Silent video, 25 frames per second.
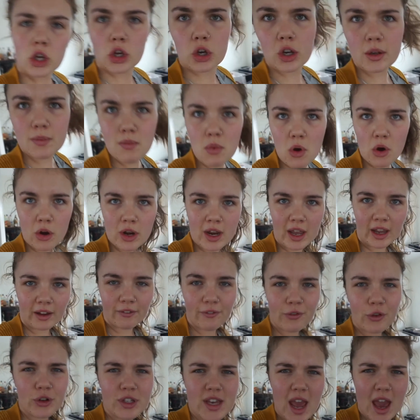Good morning
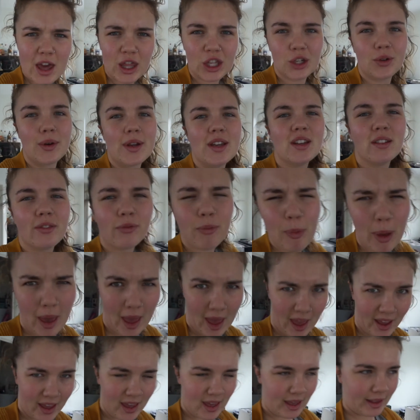for day three of
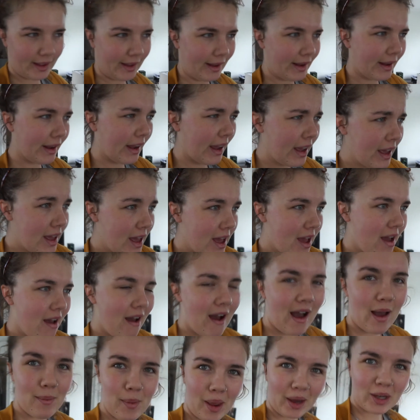packing.
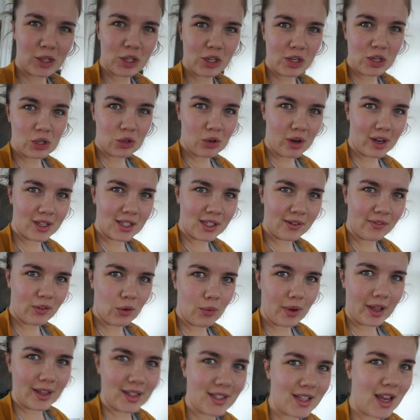I'm actually dressed for
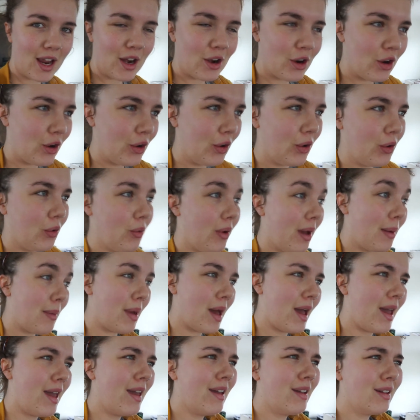once, I know, who am
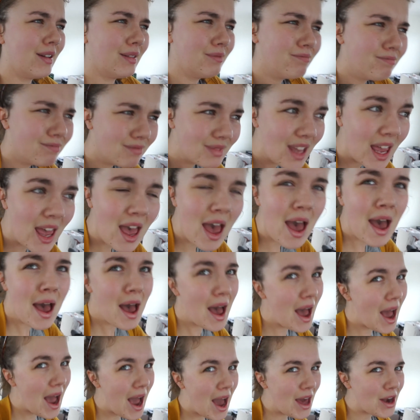I?
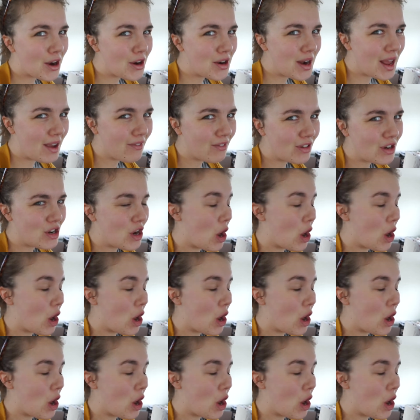I don't even